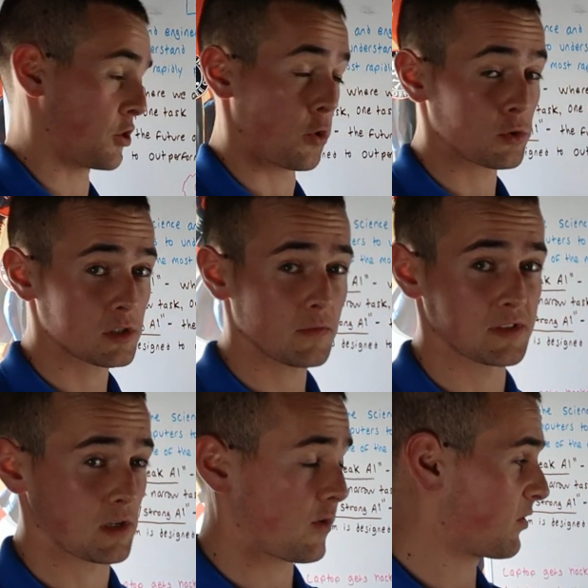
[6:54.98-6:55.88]

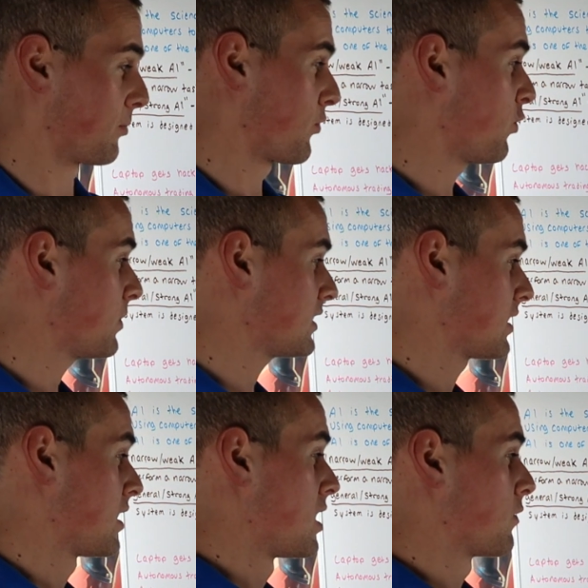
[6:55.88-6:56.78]
recursive
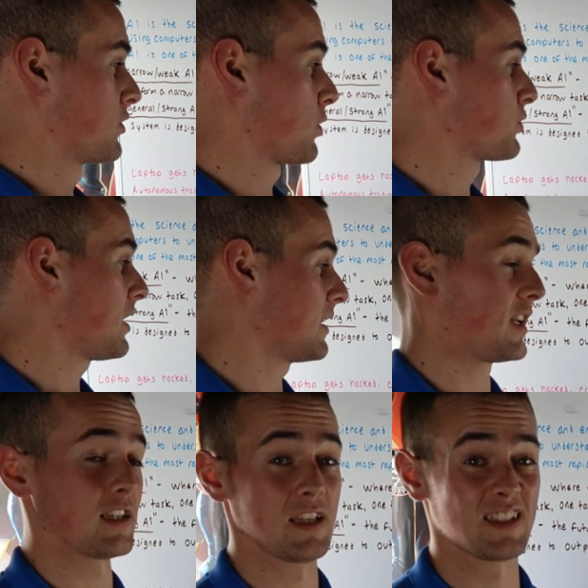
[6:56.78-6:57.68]
self-improvement, resulting in
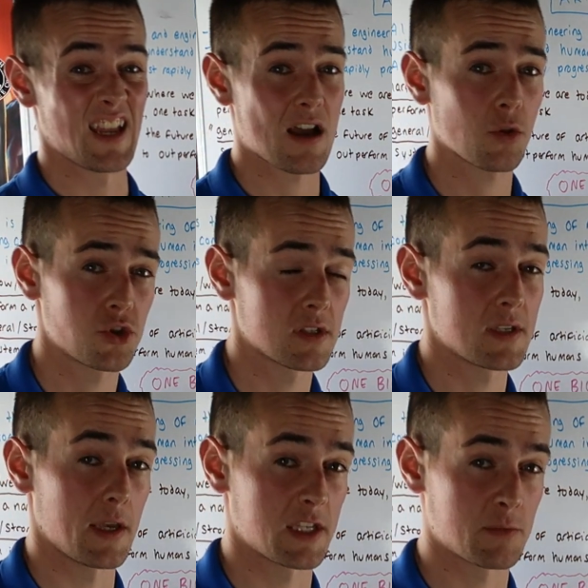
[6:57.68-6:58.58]
an
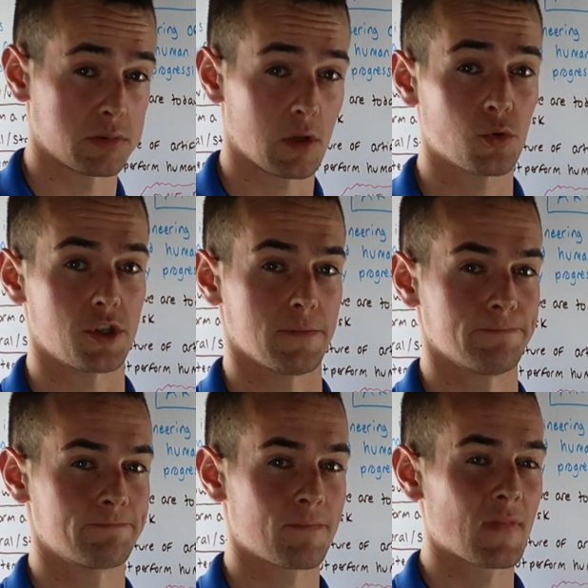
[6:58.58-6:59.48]
intelligence explosion.
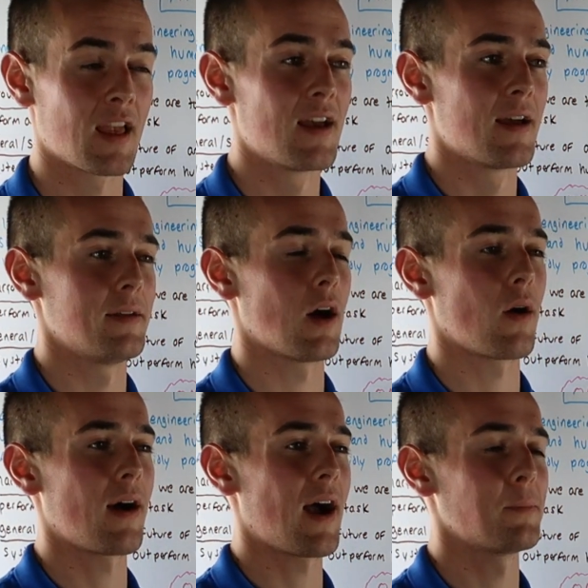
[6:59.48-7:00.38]

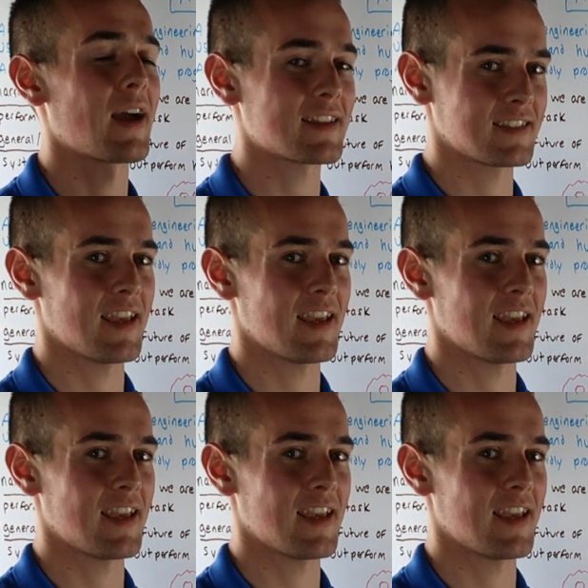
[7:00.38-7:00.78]
Now, I'm not